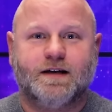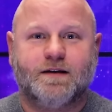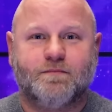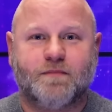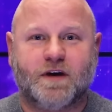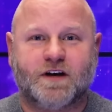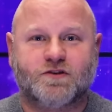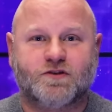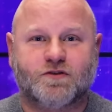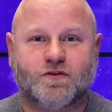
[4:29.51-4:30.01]

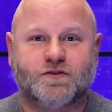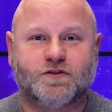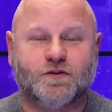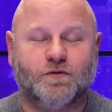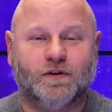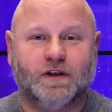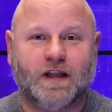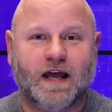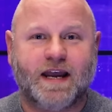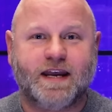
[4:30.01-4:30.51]
make sure to
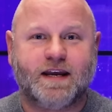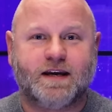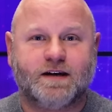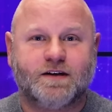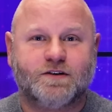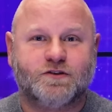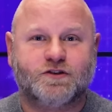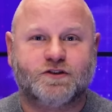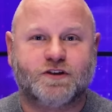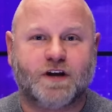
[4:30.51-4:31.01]
like,
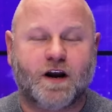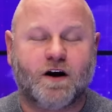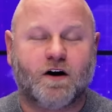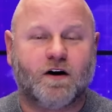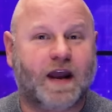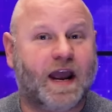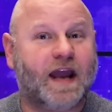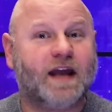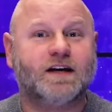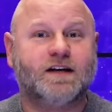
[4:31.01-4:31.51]

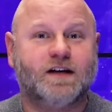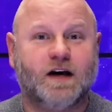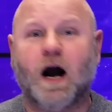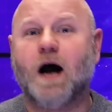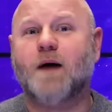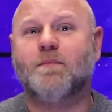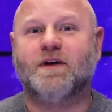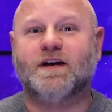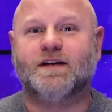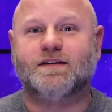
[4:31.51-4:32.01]
share, and
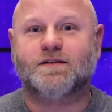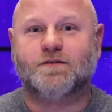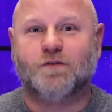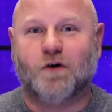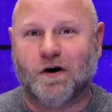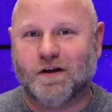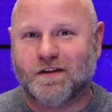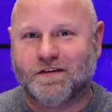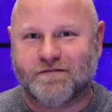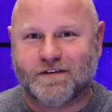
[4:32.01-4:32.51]
comment
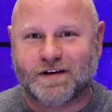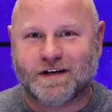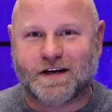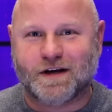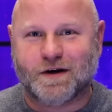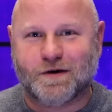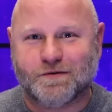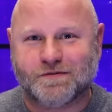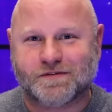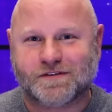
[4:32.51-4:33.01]
on the
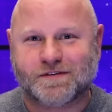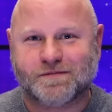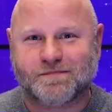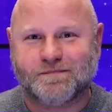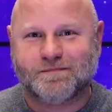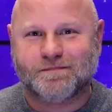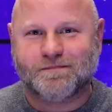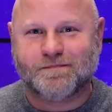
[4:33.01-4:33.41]
videos.